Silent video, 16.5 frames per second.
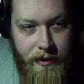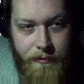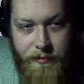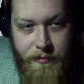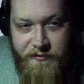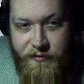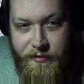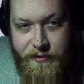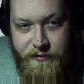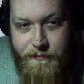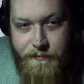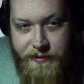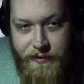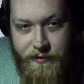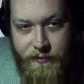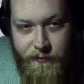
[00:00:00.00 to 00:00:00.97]
But for this
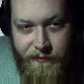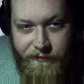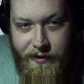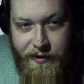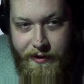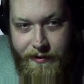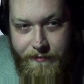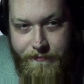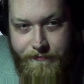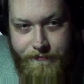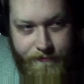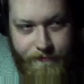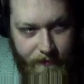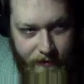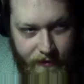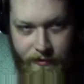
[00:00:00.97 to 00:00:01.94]
build, we've got
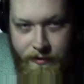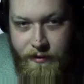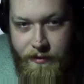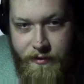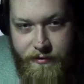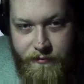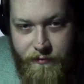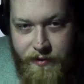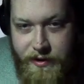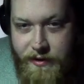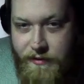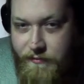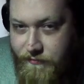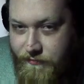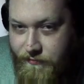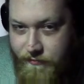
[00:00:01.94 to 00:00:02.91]
3
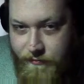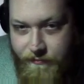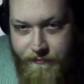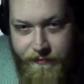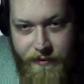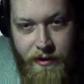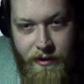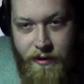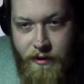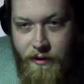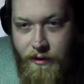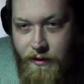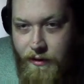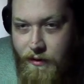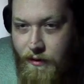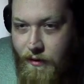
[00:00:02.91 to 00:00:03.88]
of
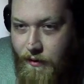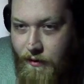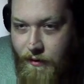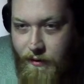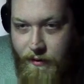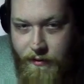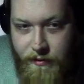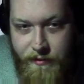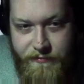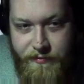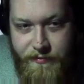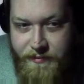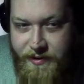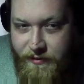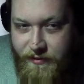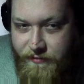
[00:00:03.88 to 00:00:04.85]
all of the
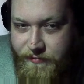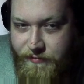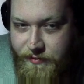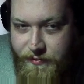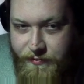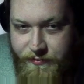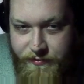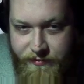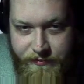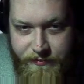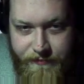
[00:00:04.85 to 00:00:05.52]
Metalfoes,